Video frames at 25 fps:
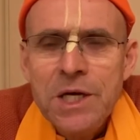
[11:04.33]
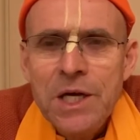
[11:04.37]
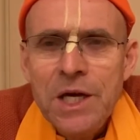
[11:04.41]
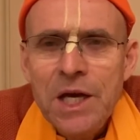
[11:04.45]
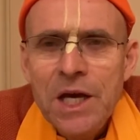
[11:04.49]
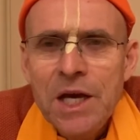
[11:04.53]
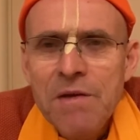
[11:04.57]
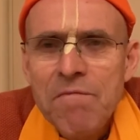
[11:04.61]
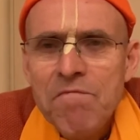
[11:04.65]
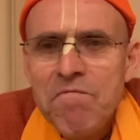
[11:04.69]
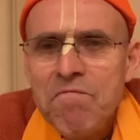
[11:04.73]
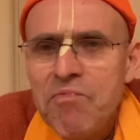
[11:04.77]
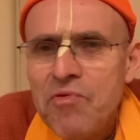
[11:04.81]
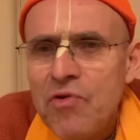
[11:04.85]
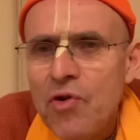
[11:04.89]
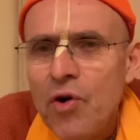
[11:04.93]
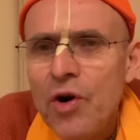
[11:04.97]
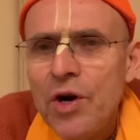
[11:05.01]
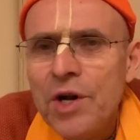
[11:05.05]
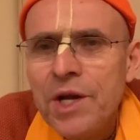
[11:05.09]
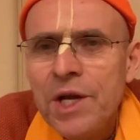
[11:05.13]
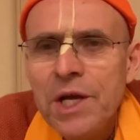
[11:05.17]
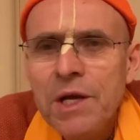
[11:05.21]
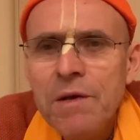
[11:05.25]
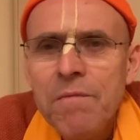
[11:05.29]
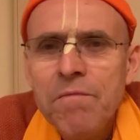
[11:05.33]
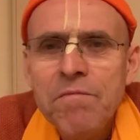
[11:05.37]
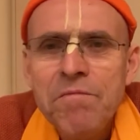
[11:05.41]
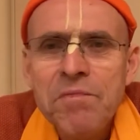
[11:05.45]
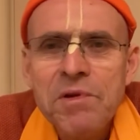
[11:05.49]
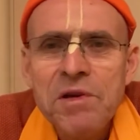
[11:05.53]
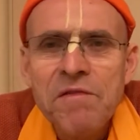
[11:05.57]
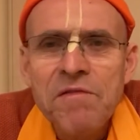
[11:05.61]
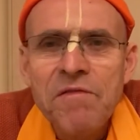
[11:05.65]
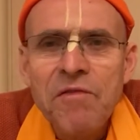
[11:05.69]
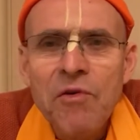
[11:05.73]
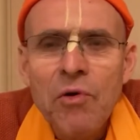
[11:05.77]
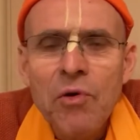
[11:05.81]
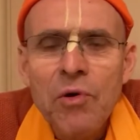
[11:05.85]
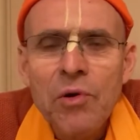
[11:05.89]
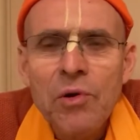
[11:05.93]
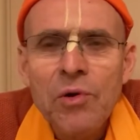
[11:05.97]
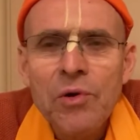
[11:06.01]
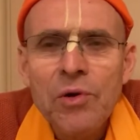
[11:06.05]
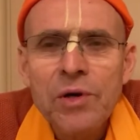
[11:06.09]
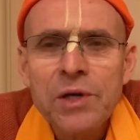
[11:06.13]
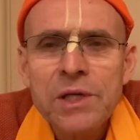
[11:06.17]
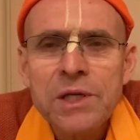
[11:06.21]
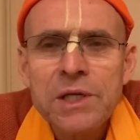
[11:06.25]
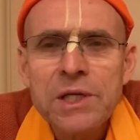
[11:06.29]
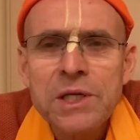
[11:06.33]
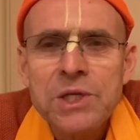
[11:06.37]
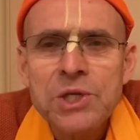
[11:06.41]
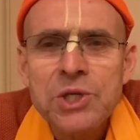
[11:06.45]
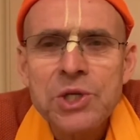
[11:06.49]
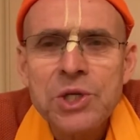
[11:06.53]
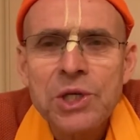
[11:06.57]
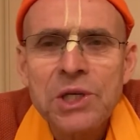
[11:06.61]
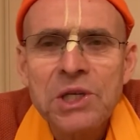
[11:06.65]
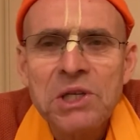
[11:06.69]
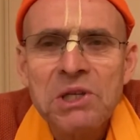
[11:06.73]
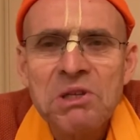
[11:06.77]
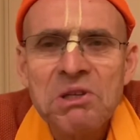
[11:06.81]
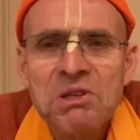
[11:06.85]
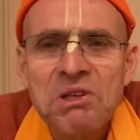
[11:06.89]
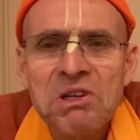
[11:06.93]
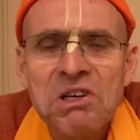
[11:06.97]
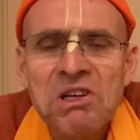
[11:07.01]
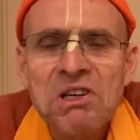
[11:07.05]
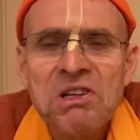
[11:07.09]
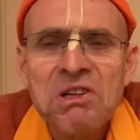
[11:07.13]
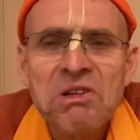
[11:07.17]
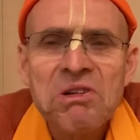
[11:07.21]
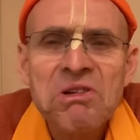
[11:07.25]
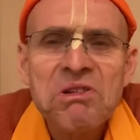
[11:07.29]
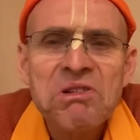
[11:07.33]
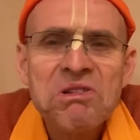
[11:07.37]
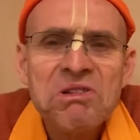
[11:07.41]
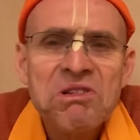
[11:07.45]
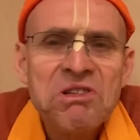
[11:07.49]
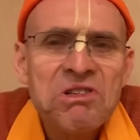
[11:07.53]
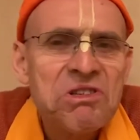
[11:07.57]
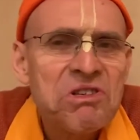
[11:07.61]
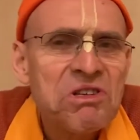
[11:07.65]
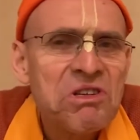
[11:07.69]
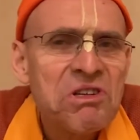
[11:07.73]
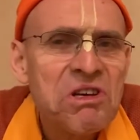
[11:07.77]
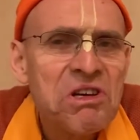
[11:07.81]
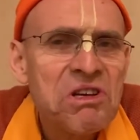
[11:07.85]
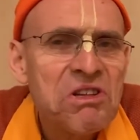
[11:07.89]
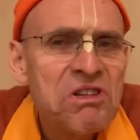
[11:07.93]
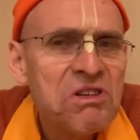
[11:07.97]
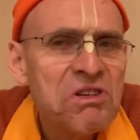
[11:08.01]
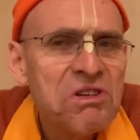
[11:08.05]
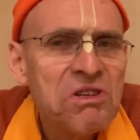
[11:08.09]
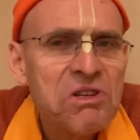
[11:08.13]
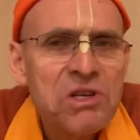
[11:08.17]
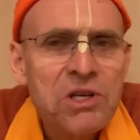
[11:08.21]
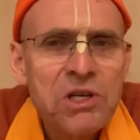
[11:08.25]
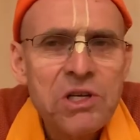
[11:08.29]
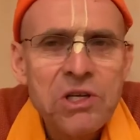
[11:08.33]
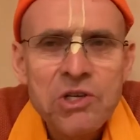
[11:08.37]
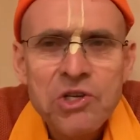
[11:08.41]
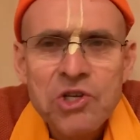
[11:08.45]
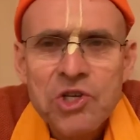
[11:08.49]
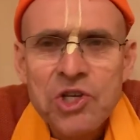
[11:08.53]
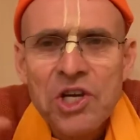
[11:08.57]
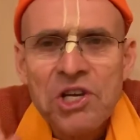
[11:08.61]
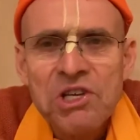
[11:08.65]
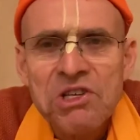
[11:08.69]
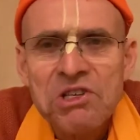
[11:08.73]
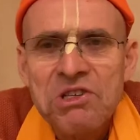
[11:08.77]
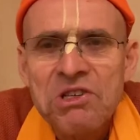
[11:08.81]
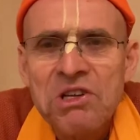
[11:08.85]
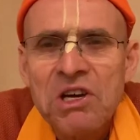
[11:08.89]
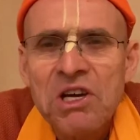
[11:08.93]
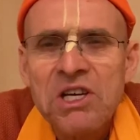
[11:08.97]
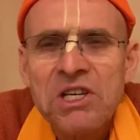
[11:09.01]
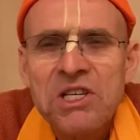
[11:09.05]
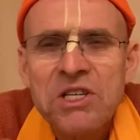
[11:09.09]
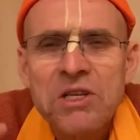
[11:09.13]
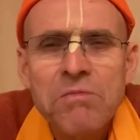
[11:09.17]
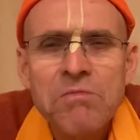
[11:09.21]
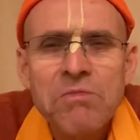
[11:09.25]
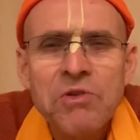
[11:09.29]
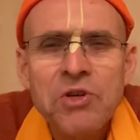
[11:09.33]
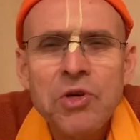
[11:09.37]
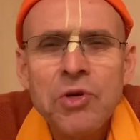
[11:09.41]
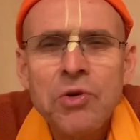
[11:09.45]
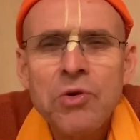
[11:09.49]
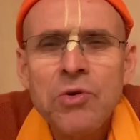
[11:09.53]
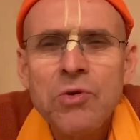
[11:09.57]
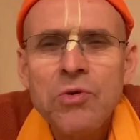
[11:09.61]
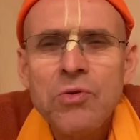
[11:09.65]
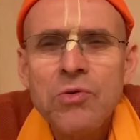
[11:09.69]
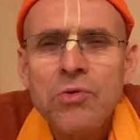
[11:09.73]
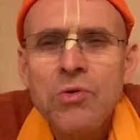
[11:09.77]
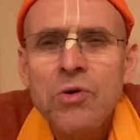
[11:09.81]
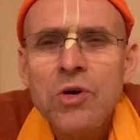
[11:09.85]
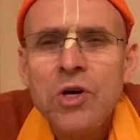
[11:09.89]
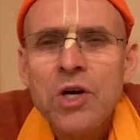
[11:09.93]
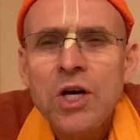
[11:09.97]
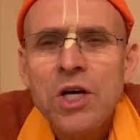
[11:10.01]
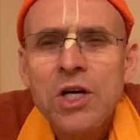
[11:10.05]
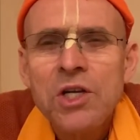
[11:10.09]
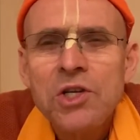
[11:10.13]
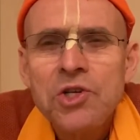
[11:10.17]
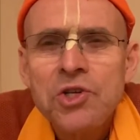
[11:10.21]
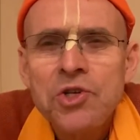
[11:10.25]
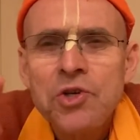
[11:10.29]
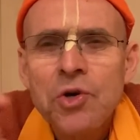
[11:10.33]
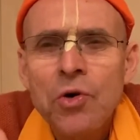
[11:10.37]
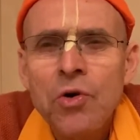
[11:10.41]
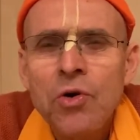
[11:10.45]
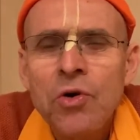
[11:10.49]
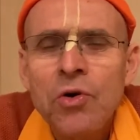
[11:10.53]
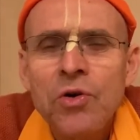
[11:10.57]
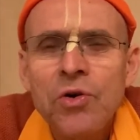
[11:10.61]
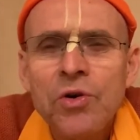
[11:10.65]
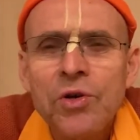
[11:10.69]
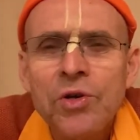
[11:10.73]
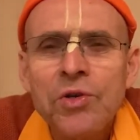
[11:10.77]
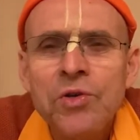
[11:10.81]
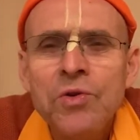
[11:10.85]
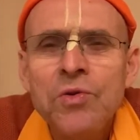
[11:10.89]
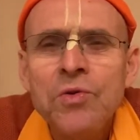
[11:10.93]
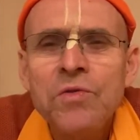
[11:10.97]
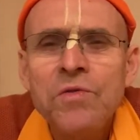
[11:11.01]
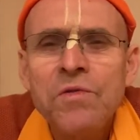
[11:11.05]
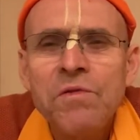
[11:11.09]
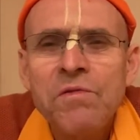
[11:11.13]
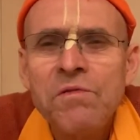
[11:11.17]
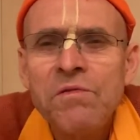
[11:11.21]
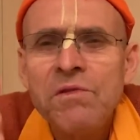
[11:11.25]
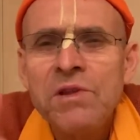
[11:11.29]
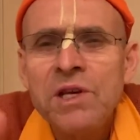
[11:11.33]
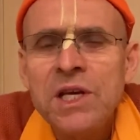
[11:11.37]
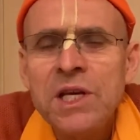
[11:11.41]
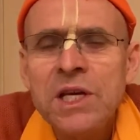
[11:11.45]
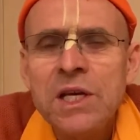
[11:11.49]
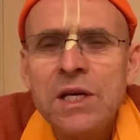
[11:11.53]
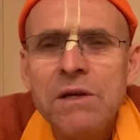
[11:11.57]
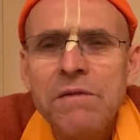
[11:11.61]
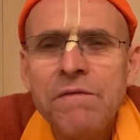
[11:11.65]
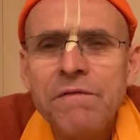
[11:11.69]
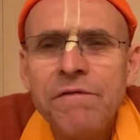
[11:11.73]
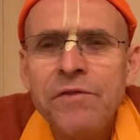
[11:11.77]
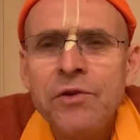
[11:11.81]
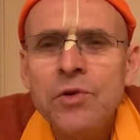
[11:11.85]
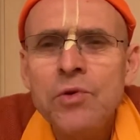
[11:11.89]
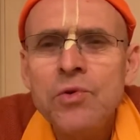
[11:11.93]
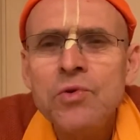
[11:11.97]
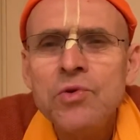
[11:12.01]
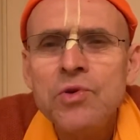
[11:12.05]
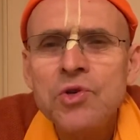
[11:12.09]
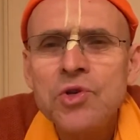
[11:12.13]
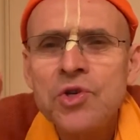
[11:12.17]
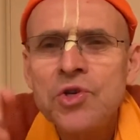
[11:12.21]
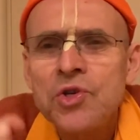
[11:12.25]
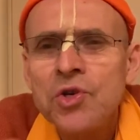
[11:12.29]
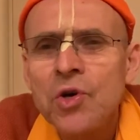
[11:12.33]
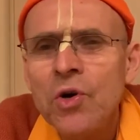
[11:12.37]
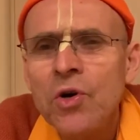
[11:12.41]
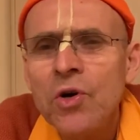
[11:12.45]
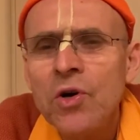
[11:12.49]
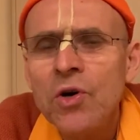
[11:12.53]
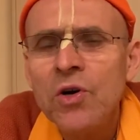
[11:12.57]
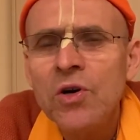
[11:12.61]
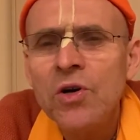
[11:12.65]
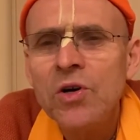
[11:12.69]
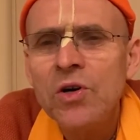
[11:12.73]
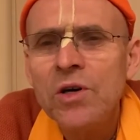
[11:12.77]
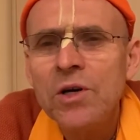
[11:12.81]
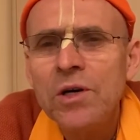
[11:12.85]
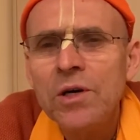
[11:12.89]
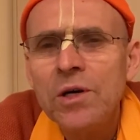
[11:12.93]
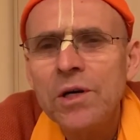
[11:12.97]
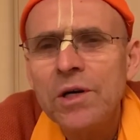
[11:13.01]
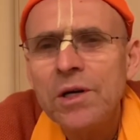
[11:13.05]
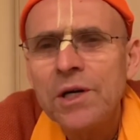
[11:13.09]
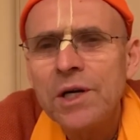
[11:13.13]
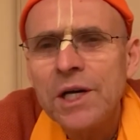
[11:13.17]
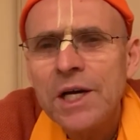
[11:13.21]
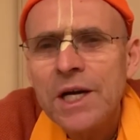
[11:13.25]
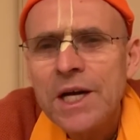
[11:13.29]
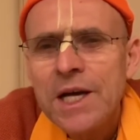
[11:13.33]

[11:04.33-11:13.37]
and brought him before Lord Nityānanda. And Lord Nityānanda chastised him. You chor, you thief, you chor.